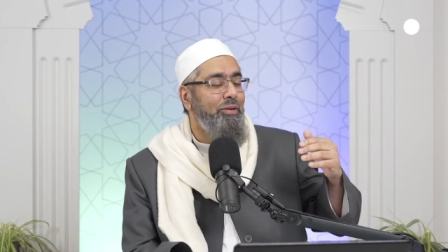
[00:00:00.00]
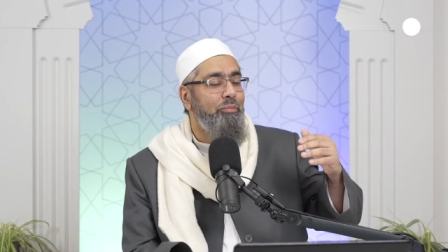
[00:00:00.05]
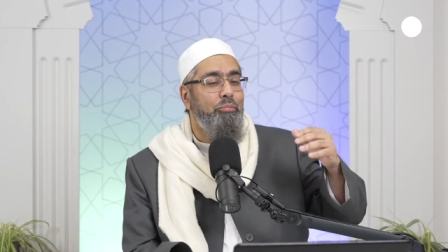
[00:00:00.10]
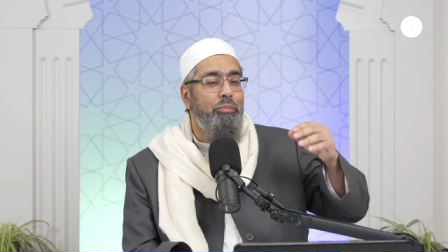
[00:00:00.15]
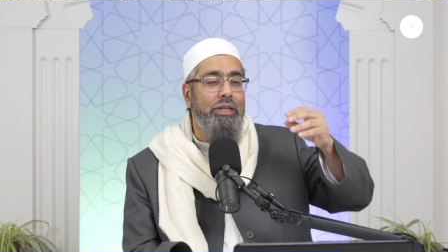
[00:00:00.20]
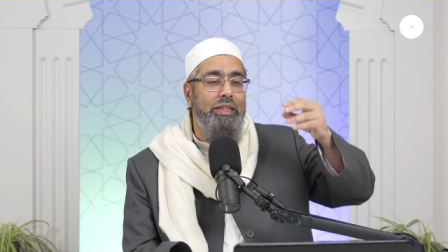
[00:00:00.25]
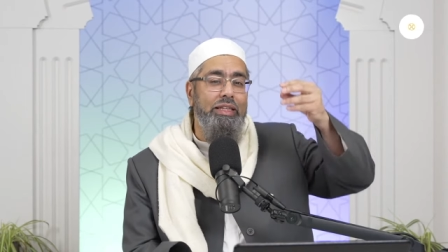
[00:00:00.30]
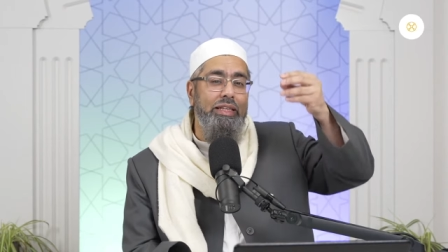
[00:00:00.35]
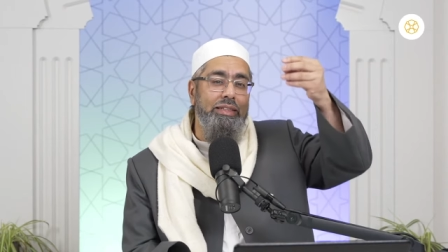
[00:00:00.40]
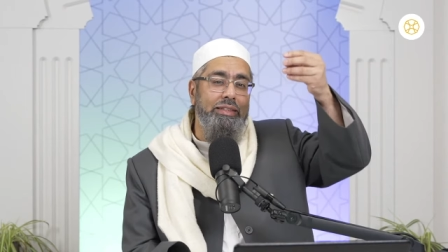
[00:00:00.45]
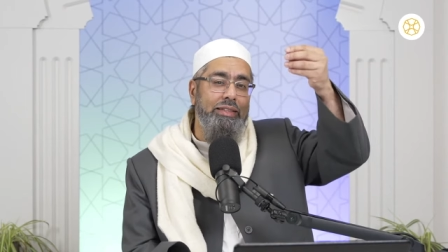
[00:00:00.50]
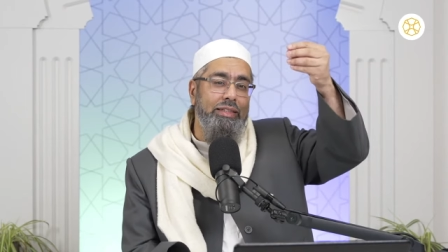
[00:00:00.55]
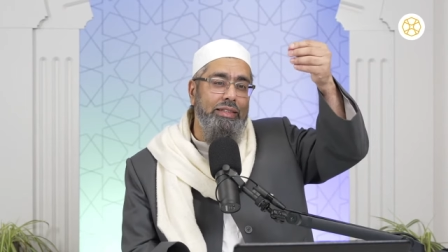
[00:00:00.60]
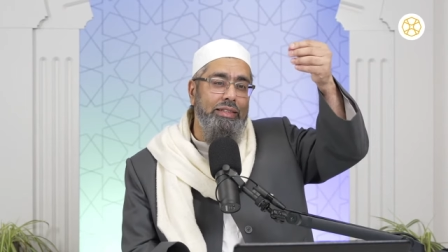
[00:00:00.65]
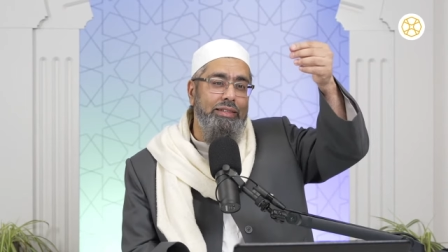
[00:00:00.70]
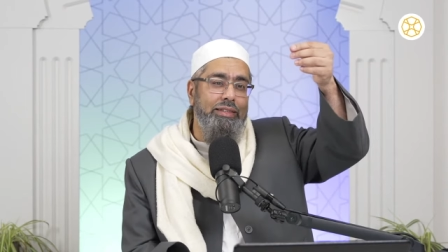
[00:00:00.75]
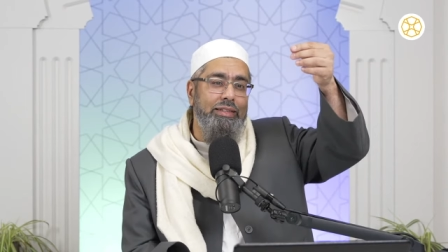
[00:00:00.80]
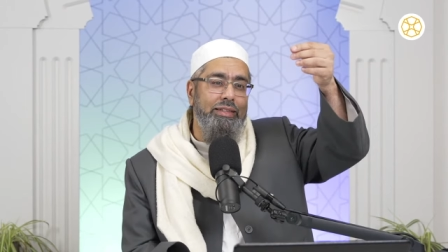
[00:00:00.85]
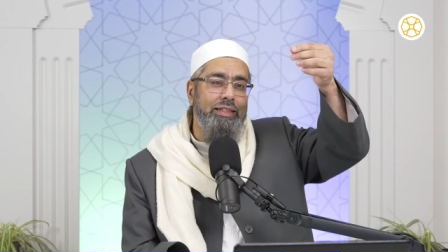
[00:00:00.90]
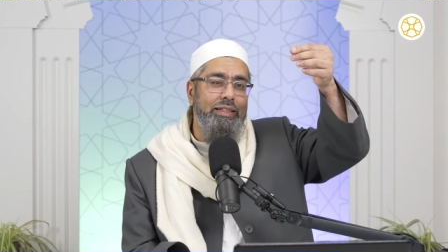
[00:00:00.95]
but this
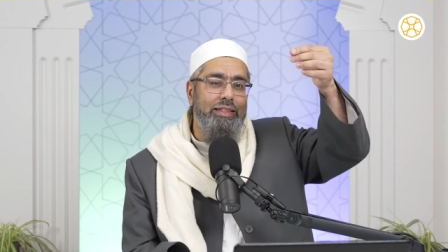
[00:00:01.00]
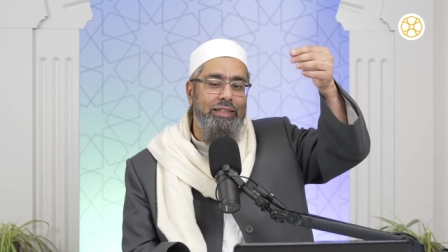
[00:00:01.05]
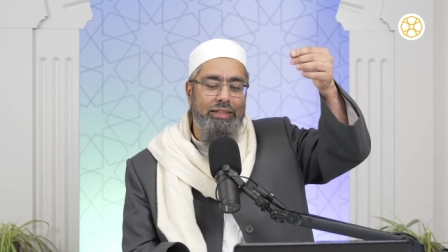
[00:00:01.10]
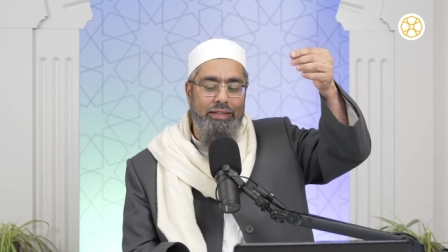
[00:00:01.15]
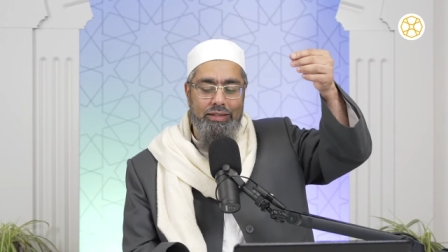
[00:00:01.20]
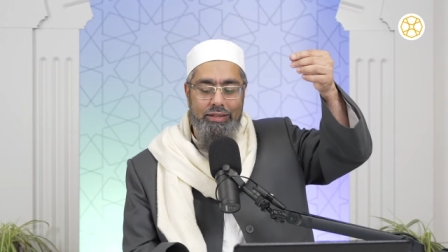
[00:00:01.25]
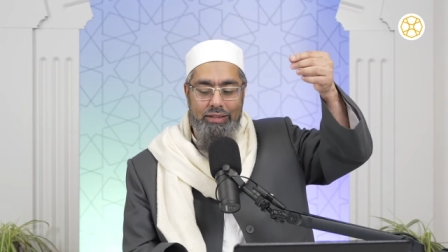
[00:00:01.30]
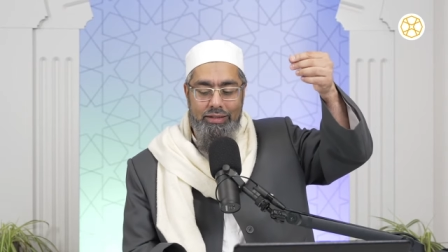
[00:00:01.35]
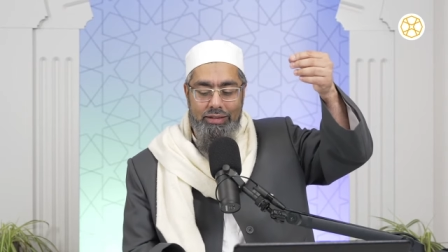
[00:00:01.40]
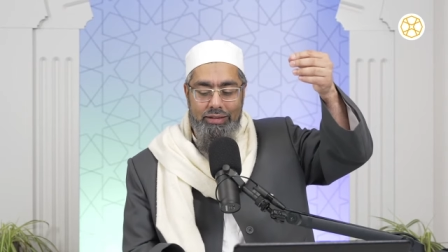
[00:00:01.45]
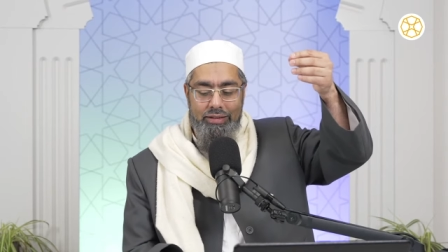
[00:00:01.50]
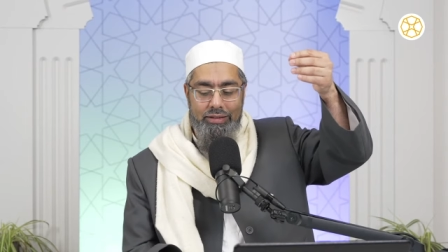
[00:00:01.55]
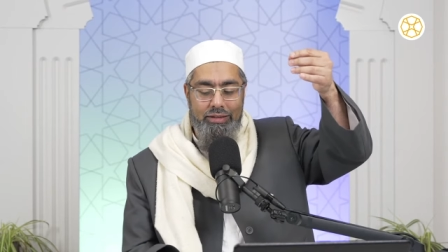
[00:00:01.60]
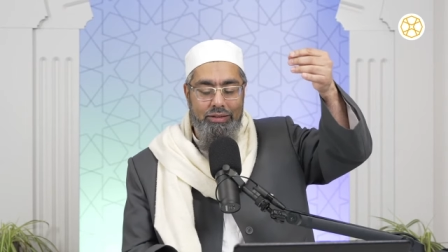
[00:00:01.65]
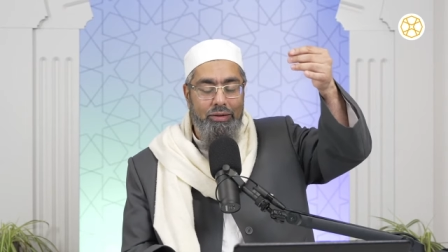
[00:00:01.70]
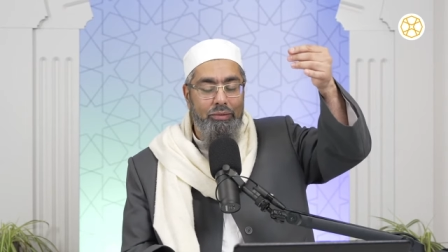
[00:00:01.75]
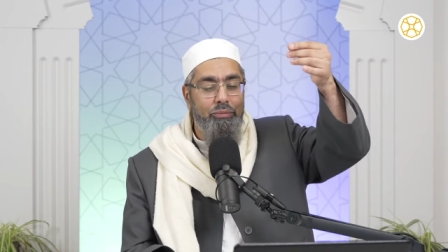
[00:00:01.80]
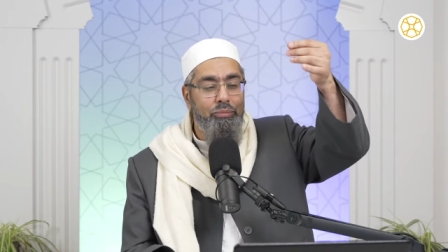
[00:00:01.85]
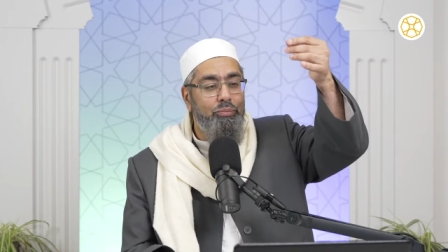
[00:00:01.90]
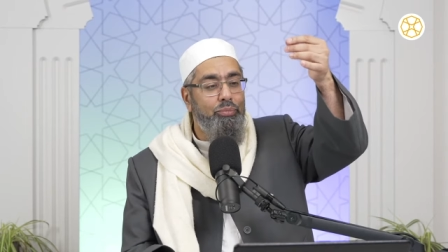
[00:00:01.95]
is
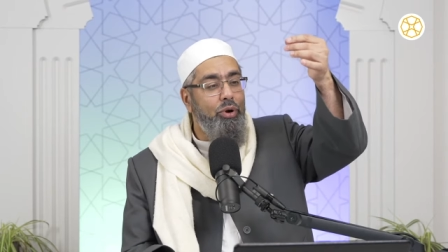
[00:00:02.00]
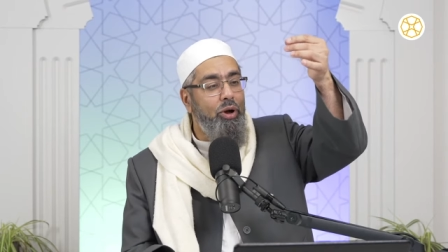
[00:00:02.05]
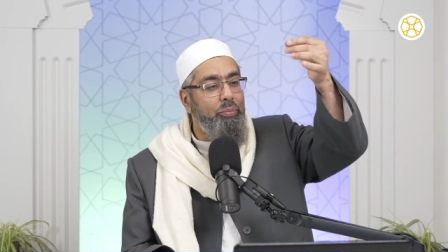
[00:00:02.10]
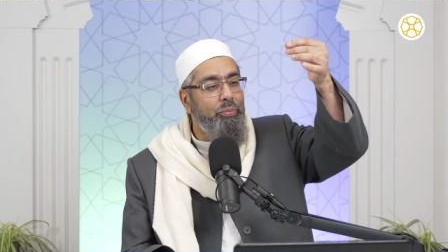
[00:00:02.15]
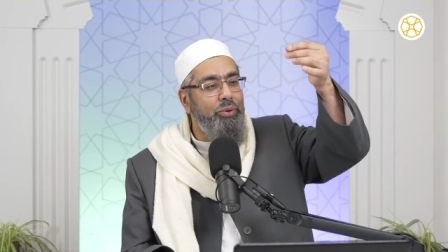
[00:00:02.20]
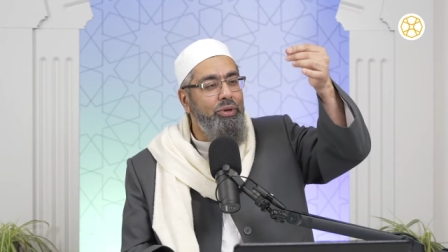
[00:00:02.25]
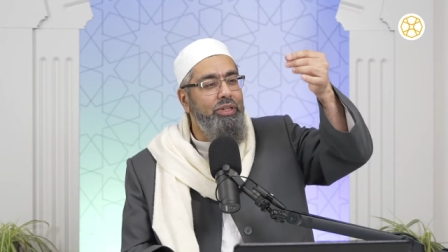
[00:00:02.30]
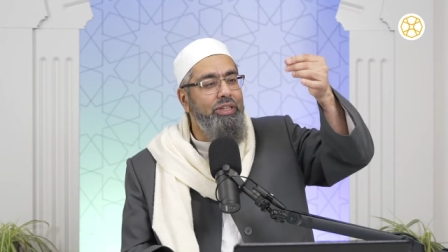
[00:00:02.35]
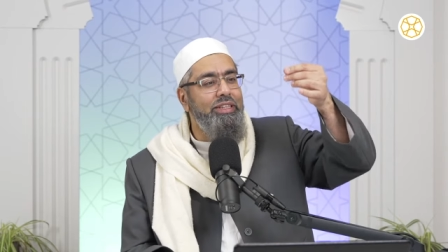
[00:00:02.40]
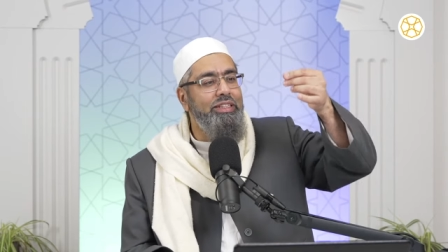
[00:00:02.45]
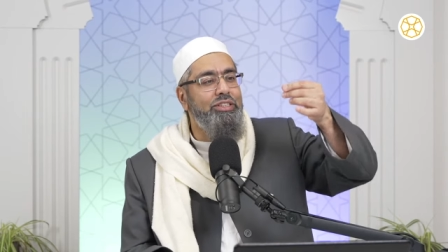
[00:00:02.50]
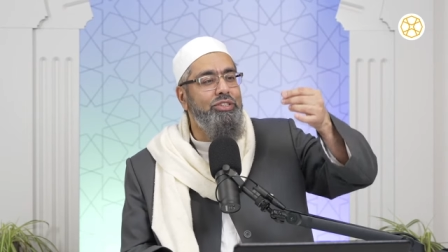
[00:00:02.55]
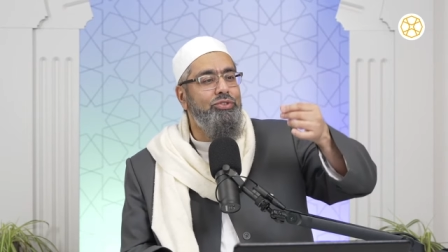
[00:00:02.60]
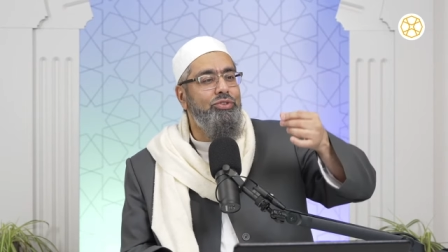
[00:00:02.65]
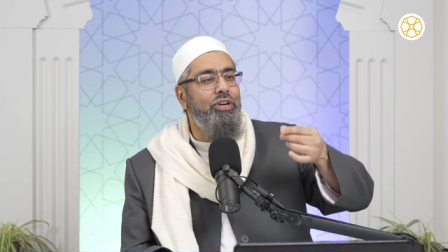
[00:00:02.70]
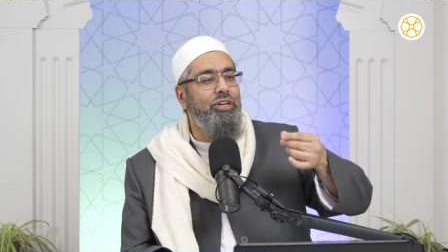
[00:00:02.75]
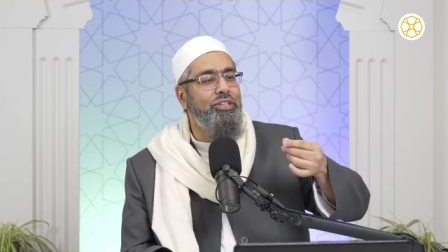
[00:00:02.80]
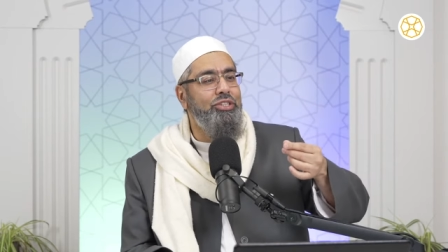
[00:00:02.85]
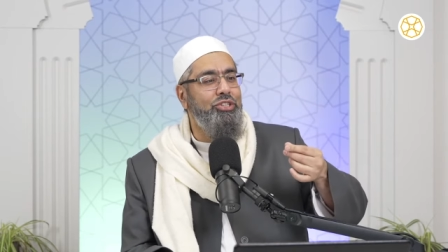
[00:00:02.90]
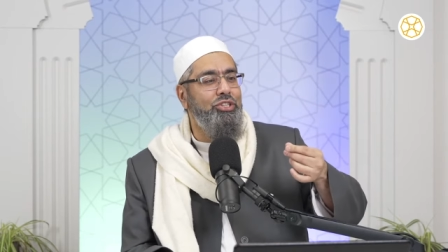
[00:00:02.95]
properly
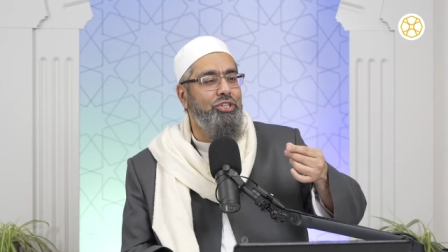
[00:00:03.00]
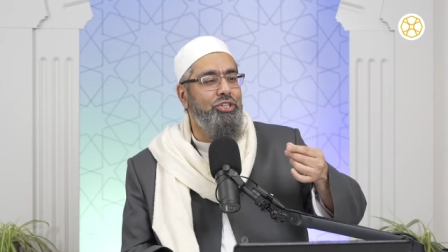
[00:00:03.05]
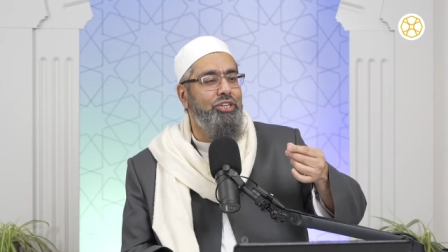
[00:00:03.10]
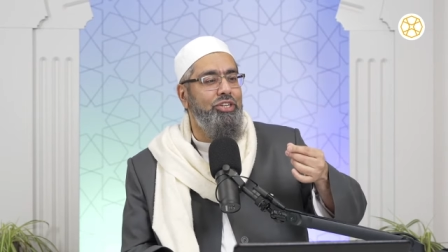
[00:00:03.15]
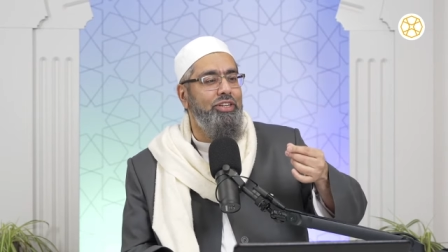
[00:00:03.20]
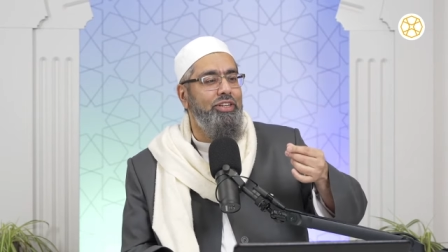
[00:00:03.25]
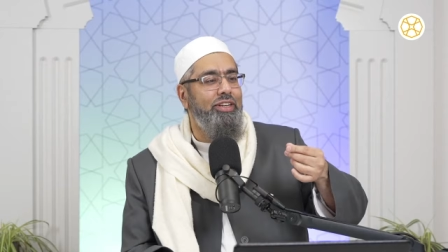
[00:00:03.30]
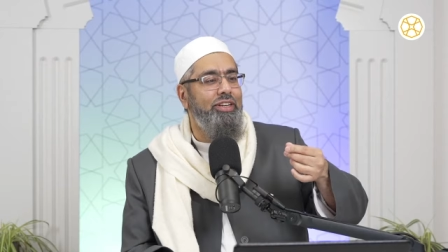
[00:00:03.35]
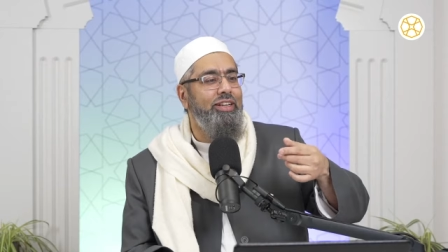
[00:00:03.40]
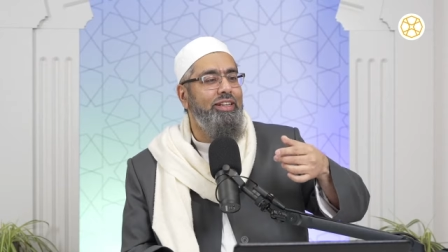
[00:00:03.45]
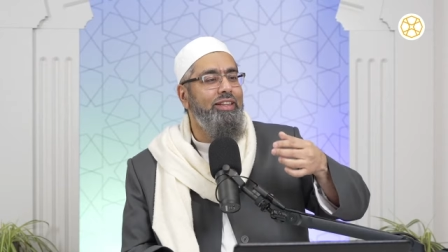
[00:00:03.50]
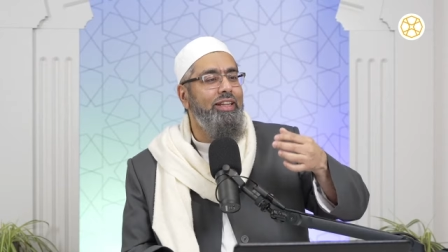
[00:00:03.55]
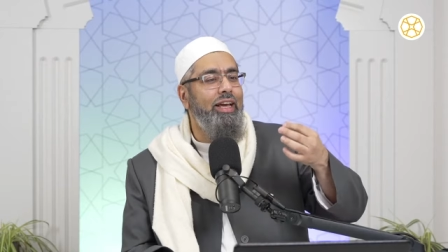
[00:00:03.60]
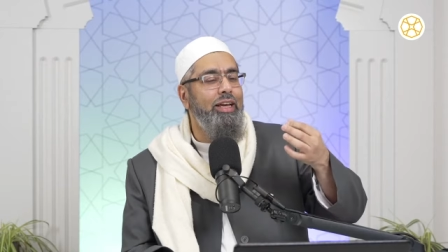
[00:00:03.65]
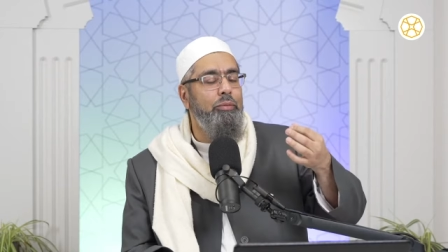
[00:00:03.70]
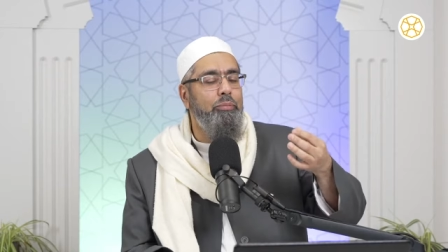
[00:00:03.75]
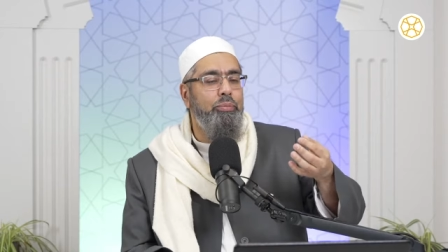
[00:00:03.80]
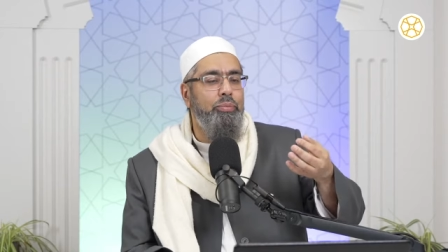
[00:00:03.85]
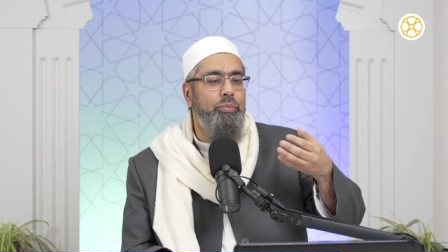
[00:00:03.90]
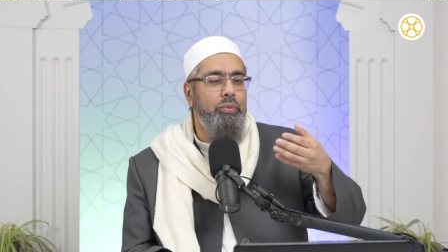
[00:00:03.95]
structured like